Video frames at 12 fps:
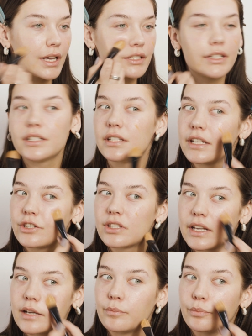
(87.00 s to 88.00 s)
as you can see,
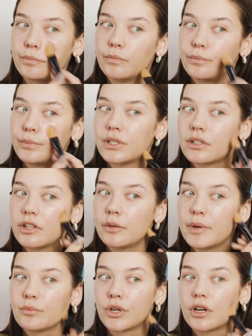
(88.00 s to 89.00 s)
it puts a little
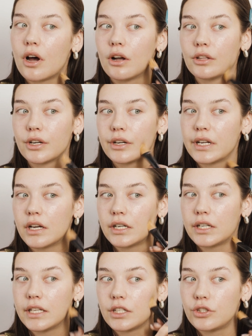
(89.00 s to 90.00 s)
bit more color
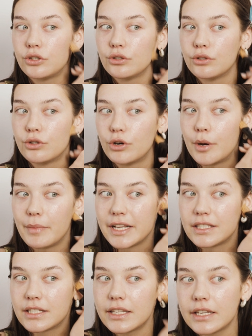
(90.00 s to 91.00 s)
into my
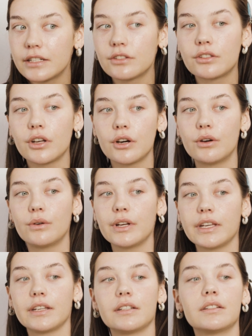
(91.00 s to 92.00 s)
skin, so
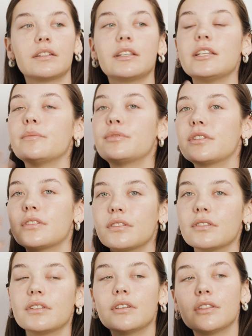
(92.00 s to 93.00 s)
it keeps
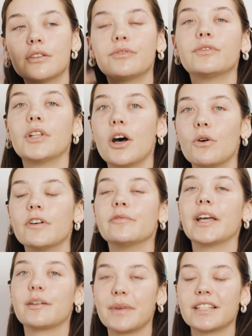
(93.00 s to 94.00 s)
the flow of
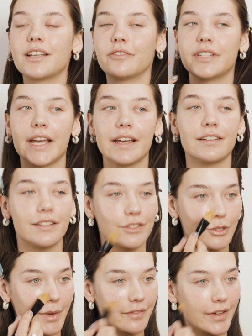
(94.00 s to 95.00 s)
like my self-tan
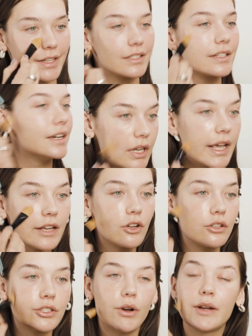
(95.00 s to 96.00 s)
to my face. And
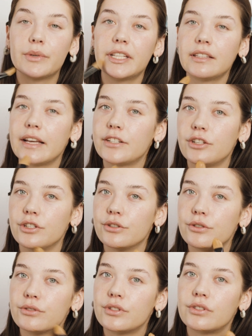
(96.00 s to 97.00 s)
also I really like to
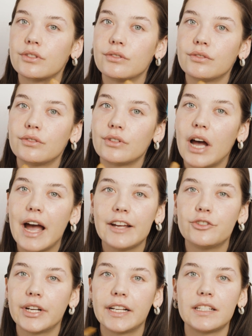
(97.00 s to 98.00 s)
use
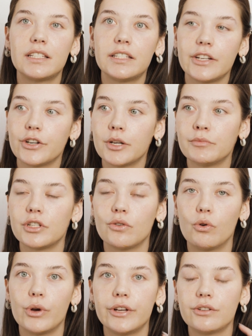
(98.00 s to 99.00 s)
hydrating serums and
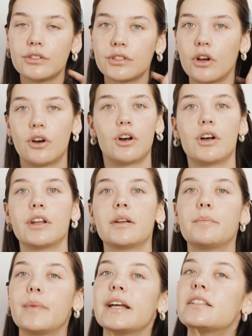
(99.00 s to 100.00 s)
oils on
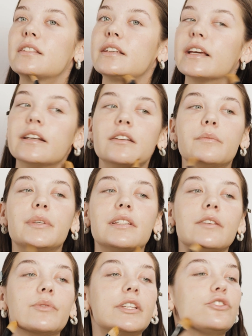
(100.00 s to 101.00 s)
my skin because
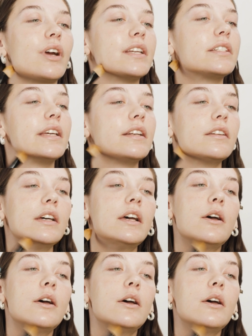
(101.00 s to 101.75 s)
I have really dry skin